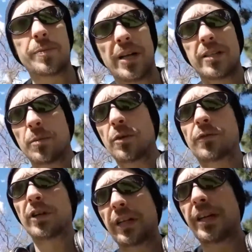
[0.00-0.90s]
responsible
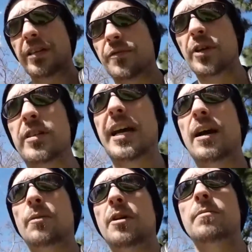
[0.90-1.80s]
for Aaliyah's first
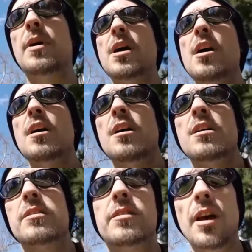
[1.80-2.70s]
album.
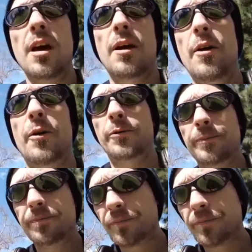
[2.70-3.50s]
So,